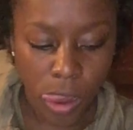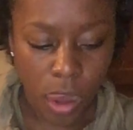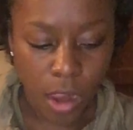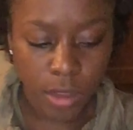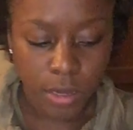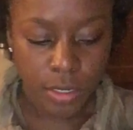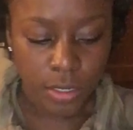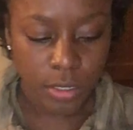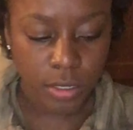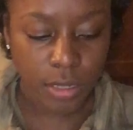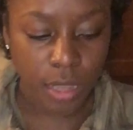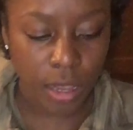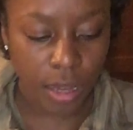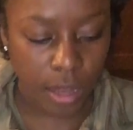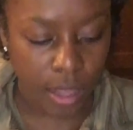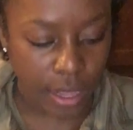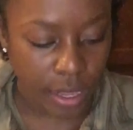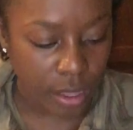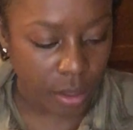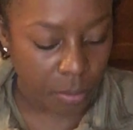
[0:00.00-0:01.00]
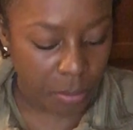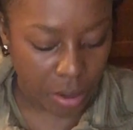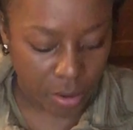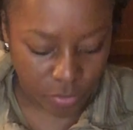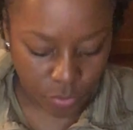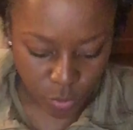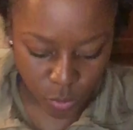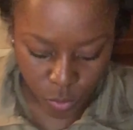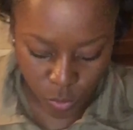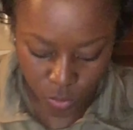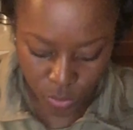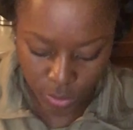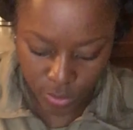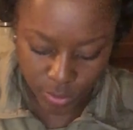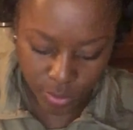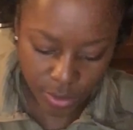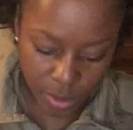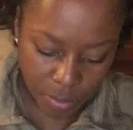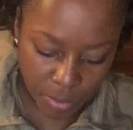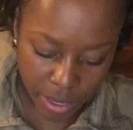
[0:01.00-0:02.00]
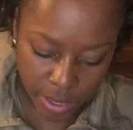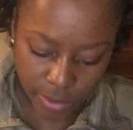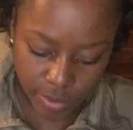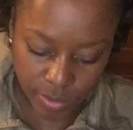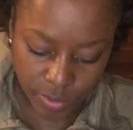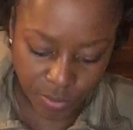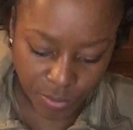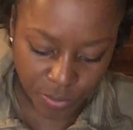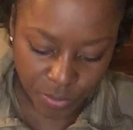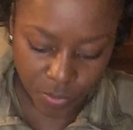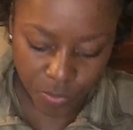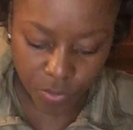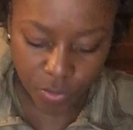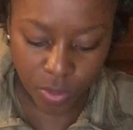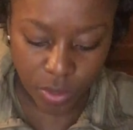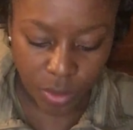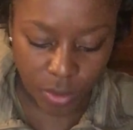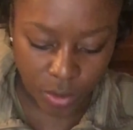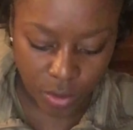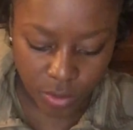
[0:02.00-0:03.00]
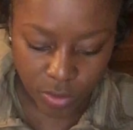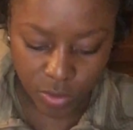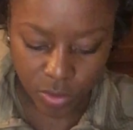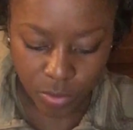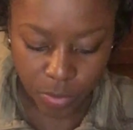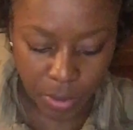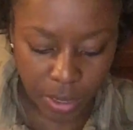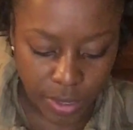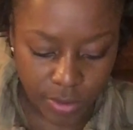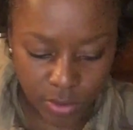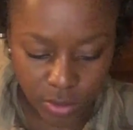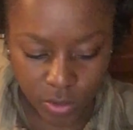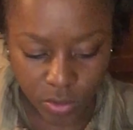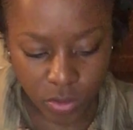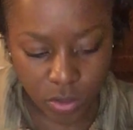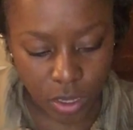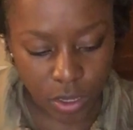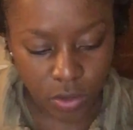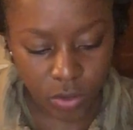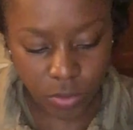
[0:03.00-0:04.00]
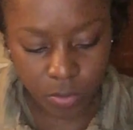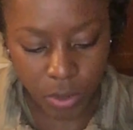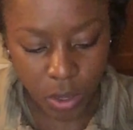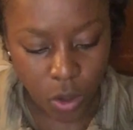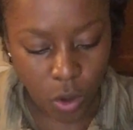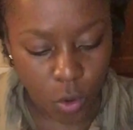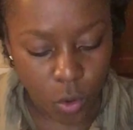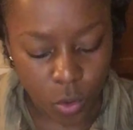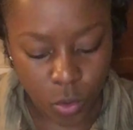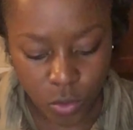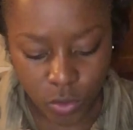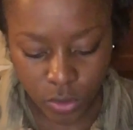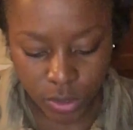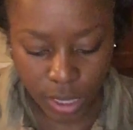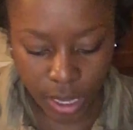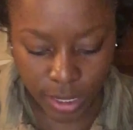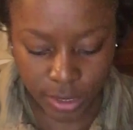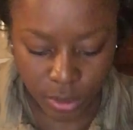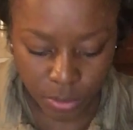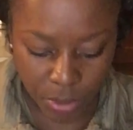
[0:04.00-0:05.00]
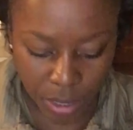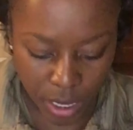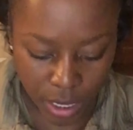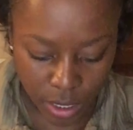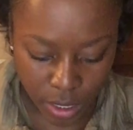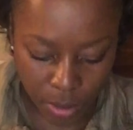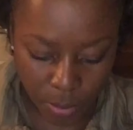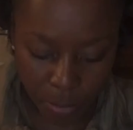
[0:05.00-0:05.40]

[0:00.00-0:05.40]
because I like my food semi-spicy, so I use my whole Scotch bonnet.